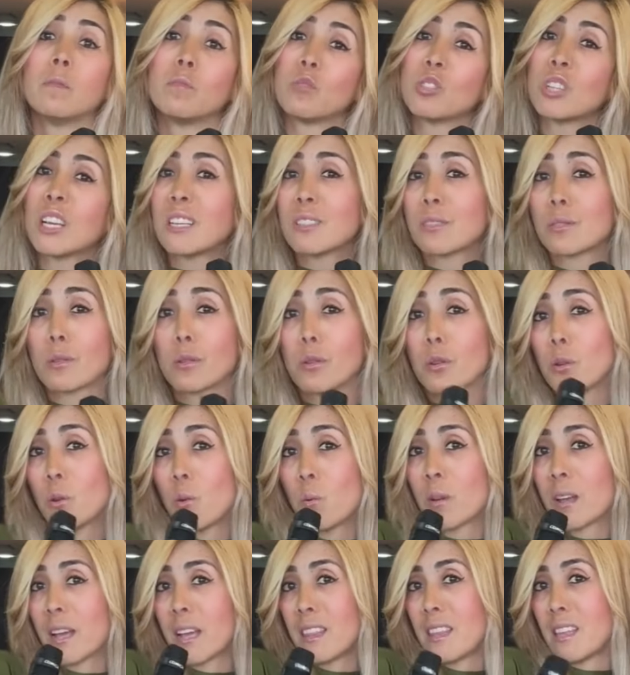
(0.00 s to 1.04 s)
Just so you
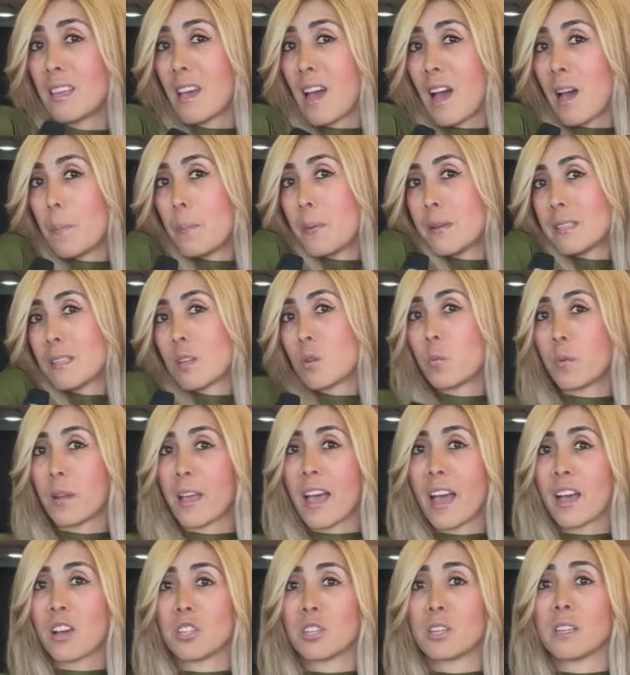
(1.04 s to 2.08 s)
don't get the opposite
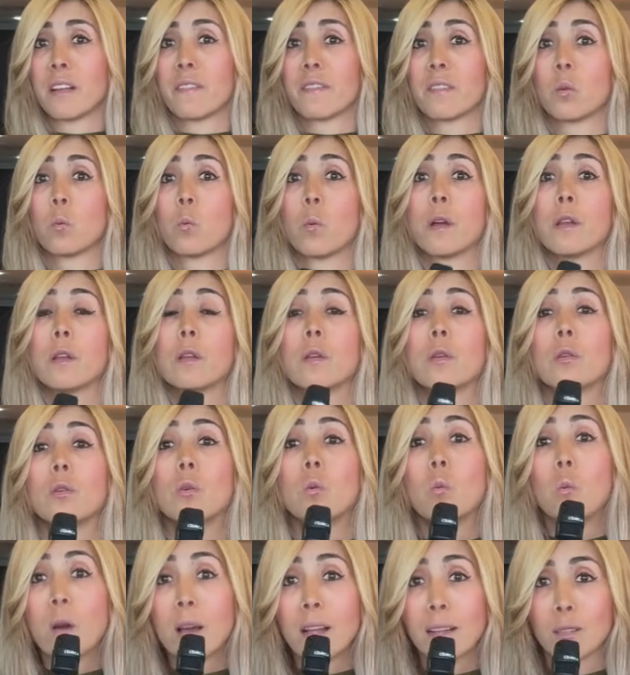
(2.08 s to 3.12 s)
reaction of the one
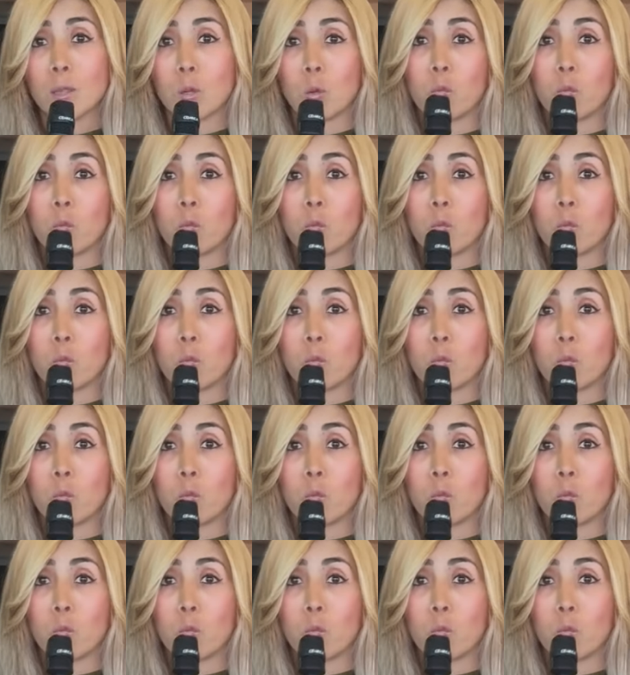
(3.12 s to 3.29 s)
you want,